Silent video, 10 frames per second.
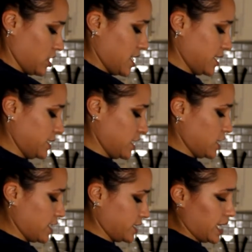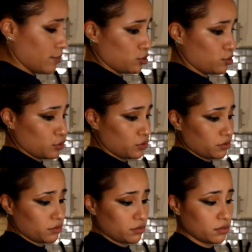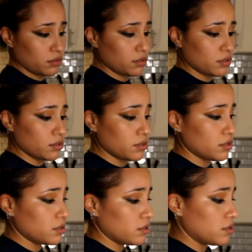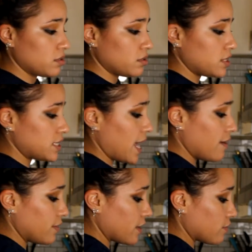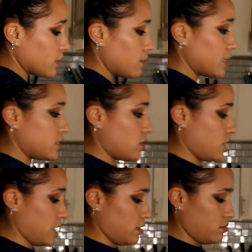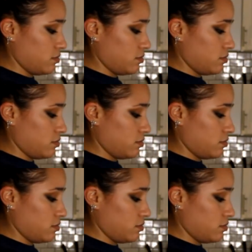I'd say like a tablespoon, since I have like a really big turkey.